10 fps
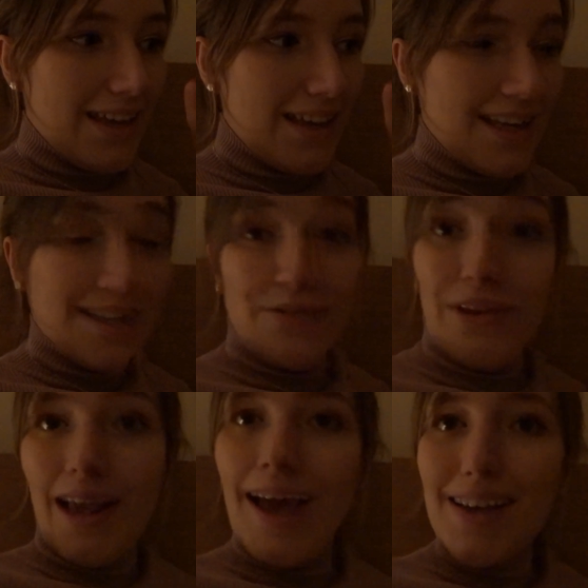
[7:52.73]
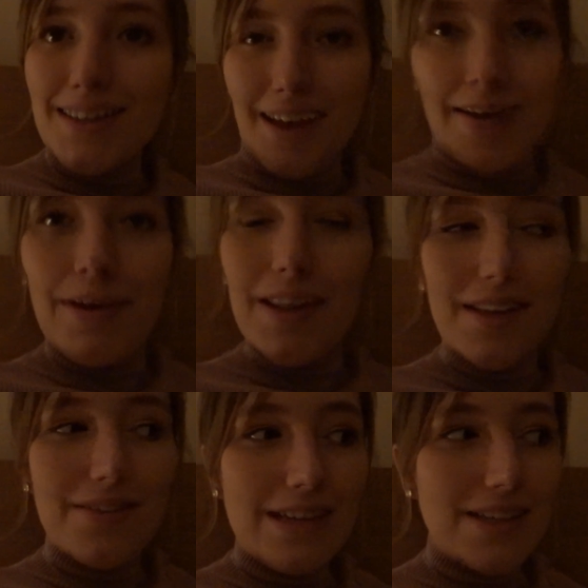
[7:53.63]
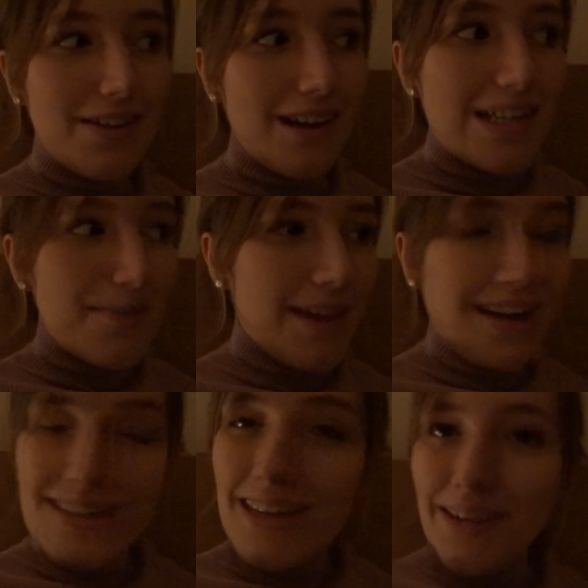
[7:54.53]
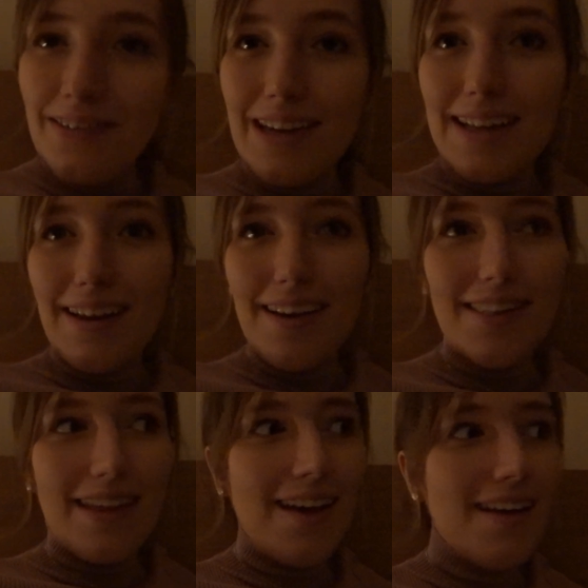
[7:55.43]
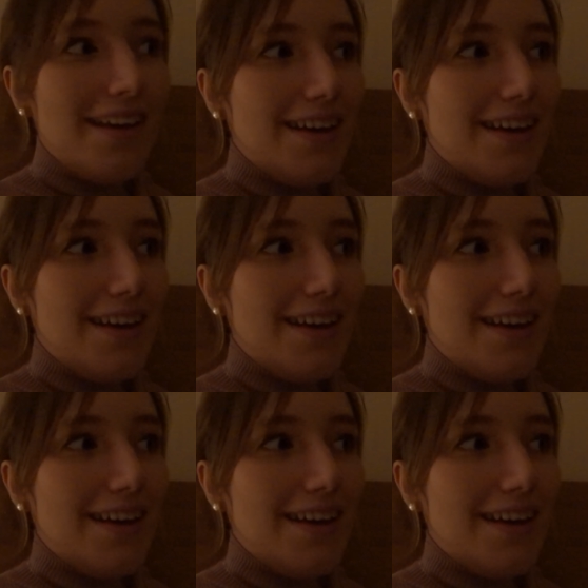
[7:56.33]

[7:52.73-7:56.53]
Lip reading: he's really excited by the adventure aspect, and I really like that.